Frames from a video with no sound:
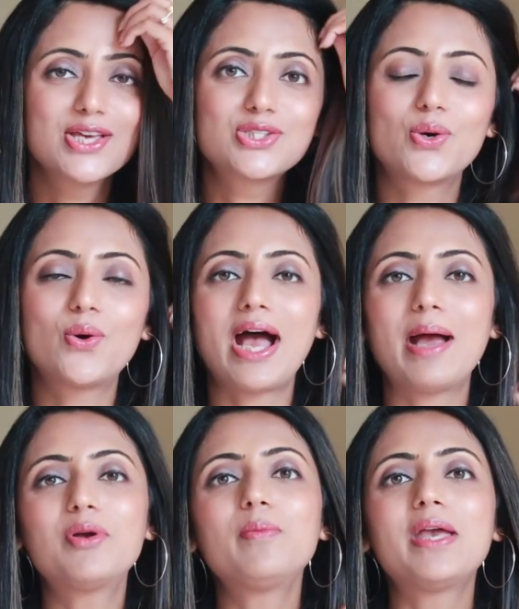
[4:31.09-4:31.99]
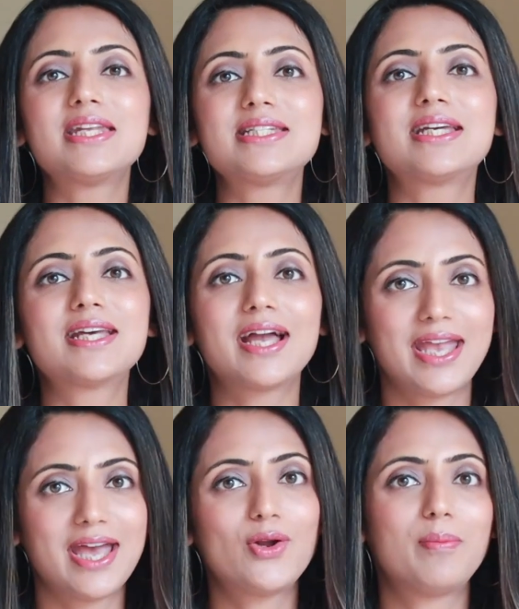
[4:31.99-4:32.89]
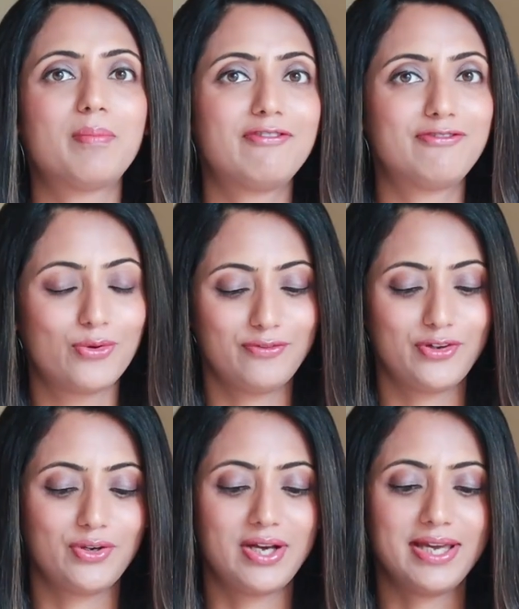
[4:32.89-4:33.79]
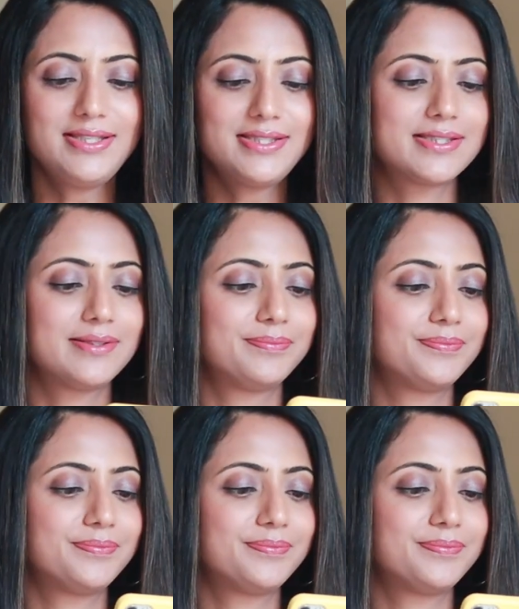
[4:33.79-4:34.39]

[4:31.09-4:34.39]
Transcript: So I'm going to be editing it again on my phone for you guys.